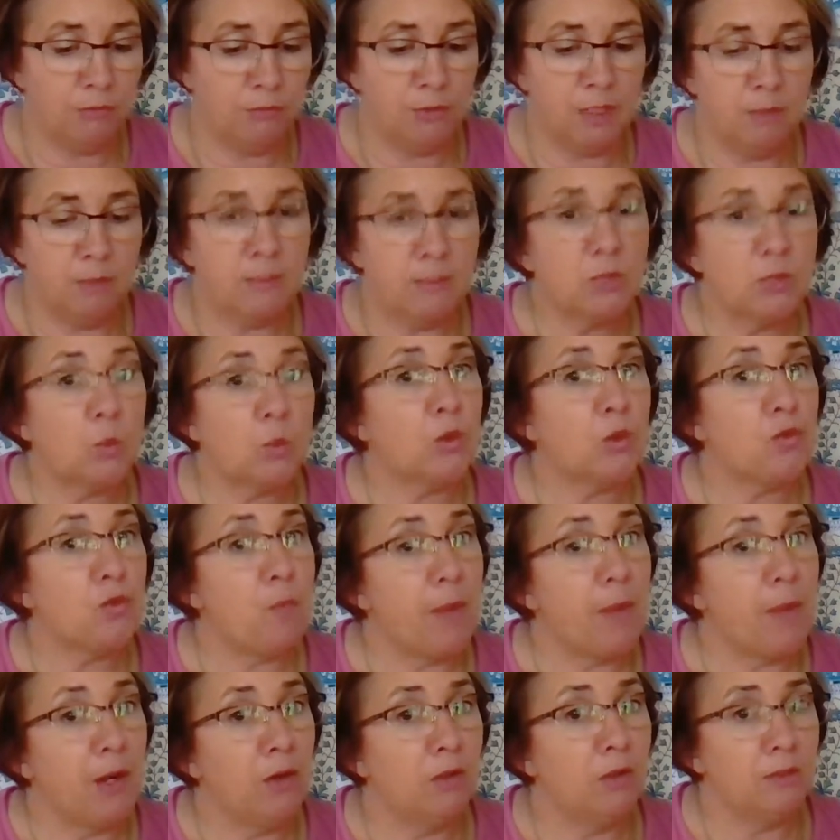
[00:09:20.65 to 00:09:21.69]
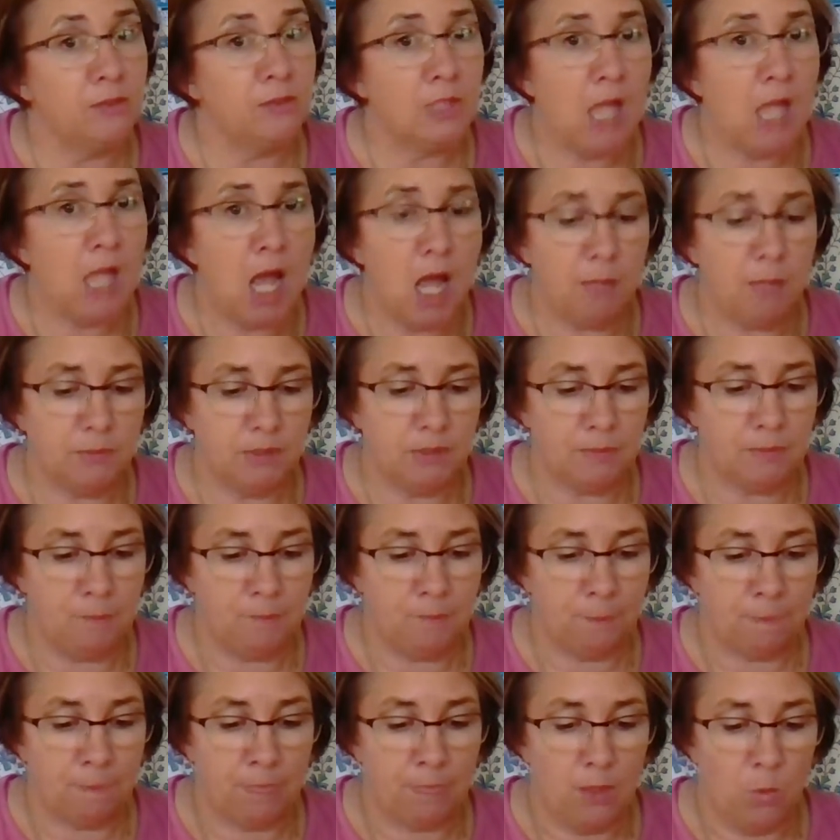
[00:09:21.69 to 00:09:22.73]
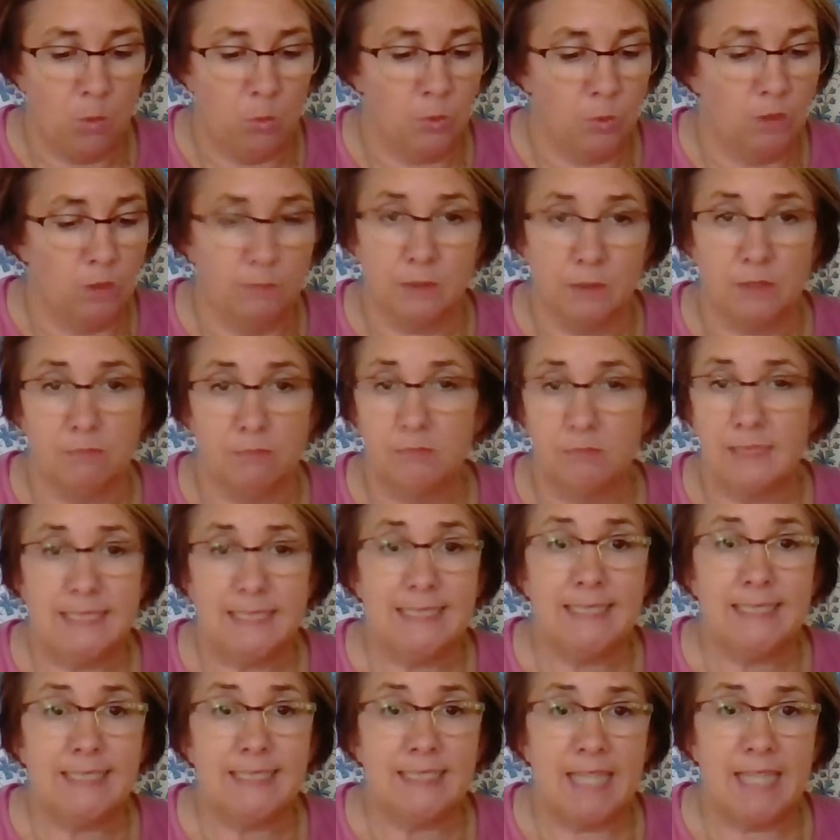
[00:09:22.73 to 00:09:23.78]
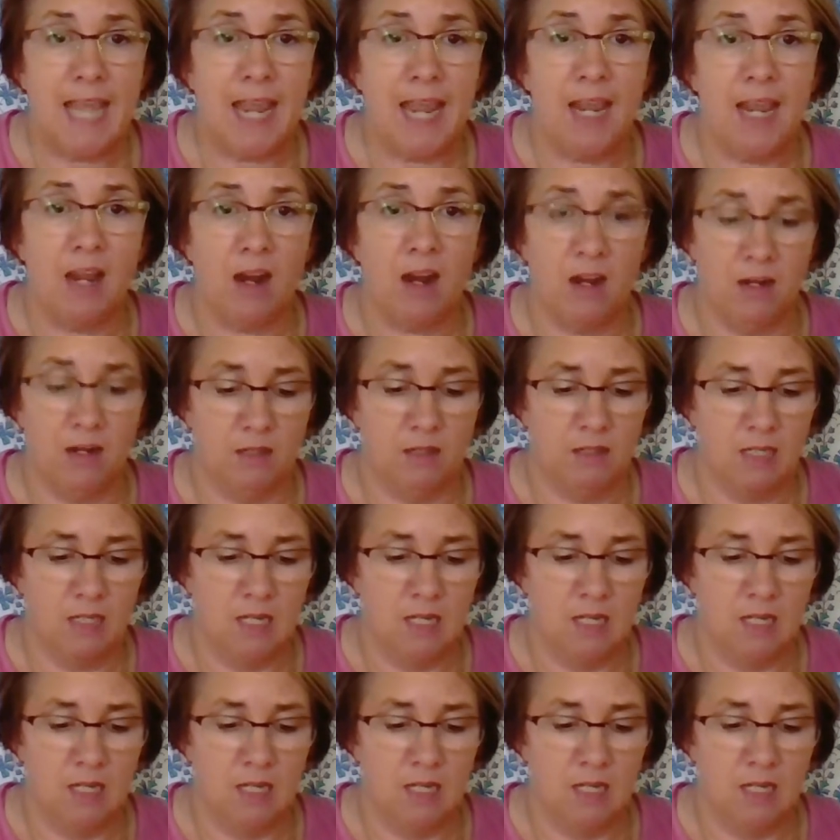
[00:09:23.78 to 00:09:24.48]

freedom is worth a barrel of slops." Wilbur didn't care.